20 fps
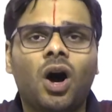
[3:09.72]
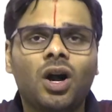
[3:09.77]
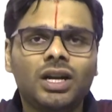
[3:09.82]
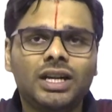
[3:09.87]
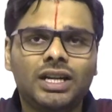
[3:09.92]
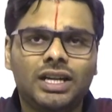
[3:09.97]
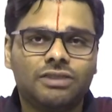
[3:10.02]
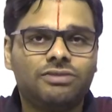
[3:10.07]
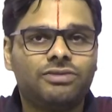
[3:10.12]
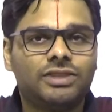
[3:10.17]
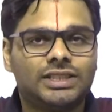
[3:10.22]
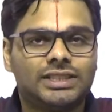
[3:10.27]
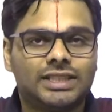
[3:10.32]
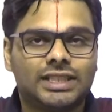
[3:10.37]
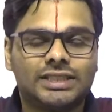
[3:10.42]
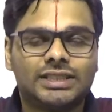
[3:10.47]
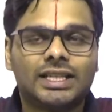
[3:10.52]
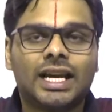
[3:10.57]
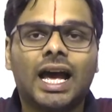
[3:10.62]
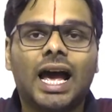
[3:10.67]
All
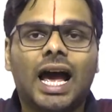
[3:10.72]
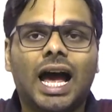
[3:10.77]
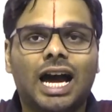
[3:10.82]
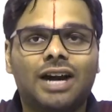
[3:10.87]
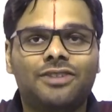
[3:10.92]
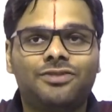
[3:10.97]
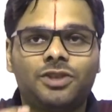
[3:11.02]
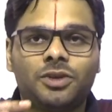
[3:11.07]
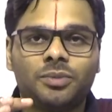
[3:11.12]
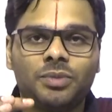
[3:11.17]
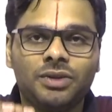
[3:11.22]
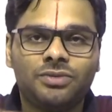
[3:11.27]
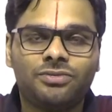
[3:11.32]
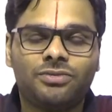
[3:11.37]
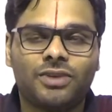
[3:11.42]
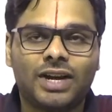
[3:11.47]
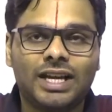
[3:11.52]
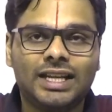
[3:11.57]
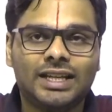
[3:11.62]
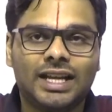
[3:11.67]
deficits have to
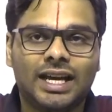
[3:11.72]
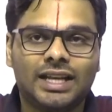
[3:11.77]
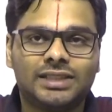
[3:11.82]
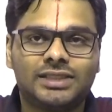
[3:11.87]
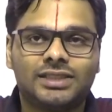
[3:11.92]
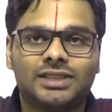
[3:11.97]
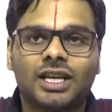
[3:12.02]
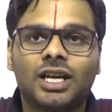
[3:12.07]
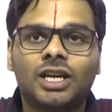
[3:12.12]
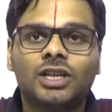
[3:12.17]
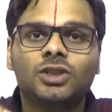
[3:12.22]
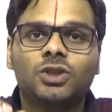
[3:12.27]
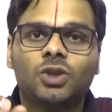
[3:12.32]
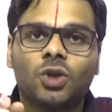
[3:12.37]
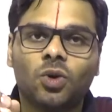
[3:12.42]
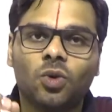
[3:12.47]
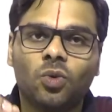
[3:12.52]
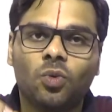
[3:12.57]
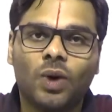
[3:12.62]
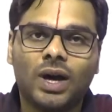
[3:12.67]
be financed
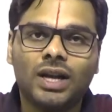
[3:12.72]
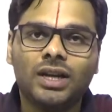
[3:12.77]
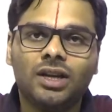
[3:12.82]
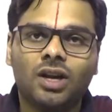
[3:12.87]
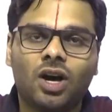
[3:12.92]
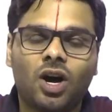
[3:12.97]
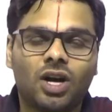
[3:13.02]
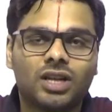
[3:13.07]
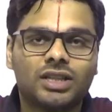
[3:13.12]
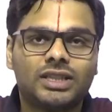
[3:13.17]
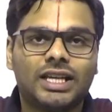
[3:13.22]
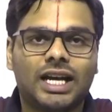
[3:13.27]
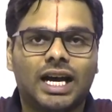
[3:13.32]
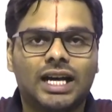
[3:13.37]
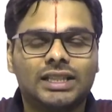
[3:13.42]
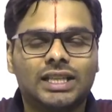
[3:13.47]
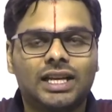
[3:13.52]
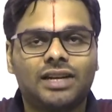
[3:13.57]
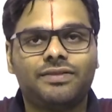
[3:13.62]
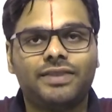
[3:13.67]
through one or
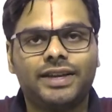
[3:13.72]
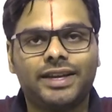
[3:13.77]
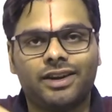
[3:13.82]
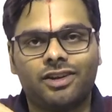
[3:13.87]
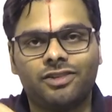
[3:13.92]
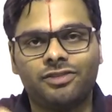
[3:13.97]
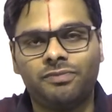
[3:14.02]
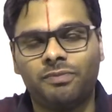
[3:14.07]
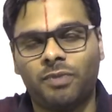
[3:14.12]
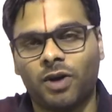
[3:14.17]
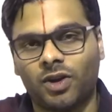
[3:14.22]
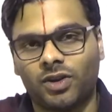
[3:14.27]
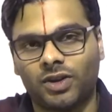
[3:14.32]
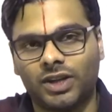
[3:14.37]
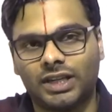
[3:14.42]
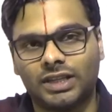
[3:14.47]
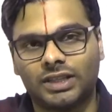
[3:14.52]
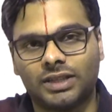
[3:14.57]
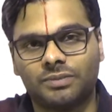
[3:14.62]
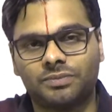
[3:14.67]
the other way of
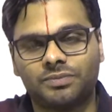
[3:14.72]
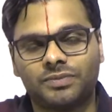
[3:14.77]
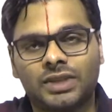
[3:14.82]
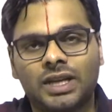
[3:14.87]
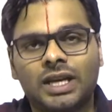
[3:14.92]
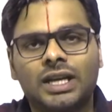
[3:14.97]
borrowing.